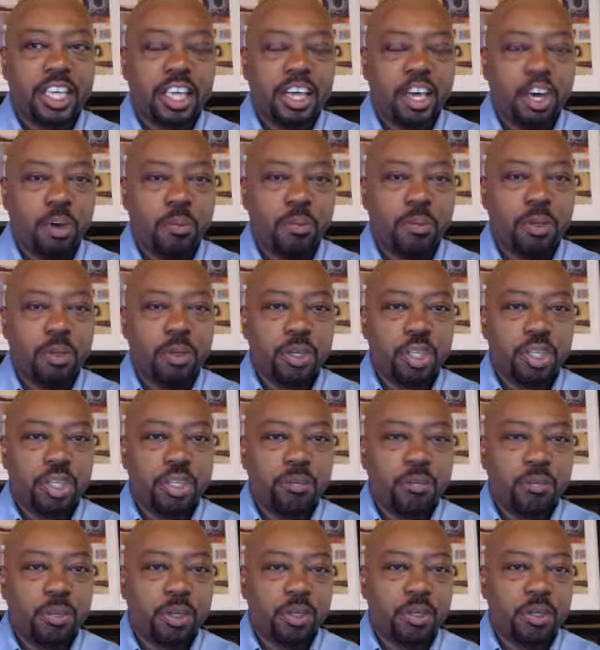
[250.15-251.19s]
help you get the
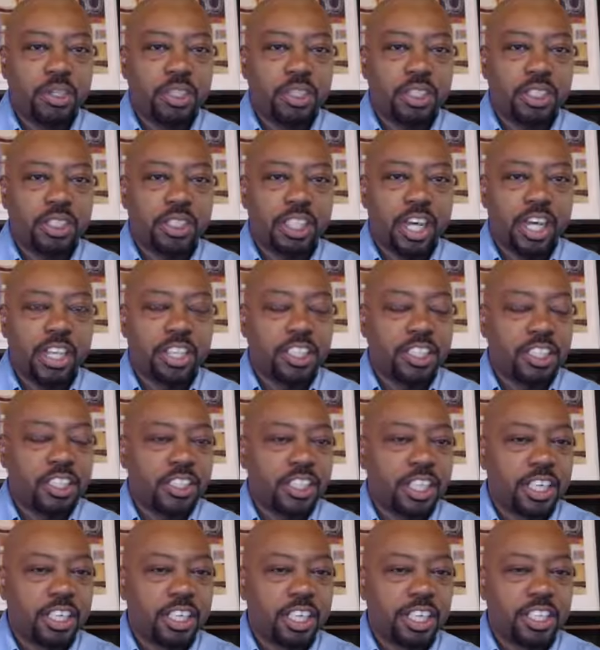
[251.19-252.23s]
most out of the
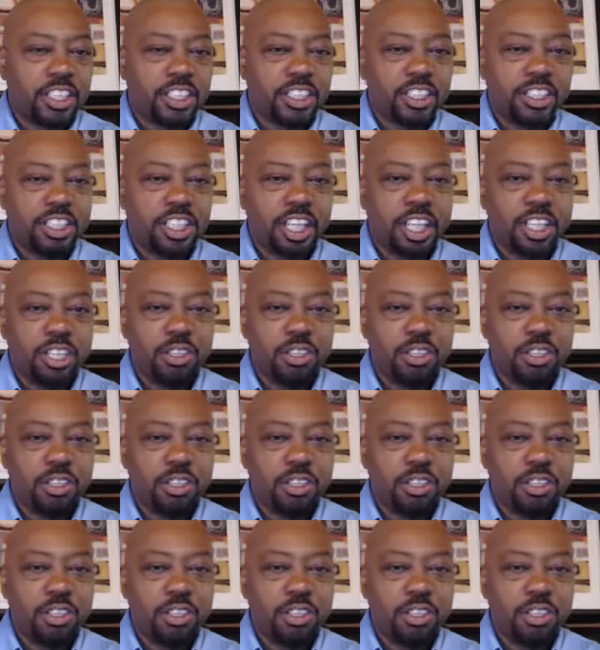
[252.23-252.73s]
technology that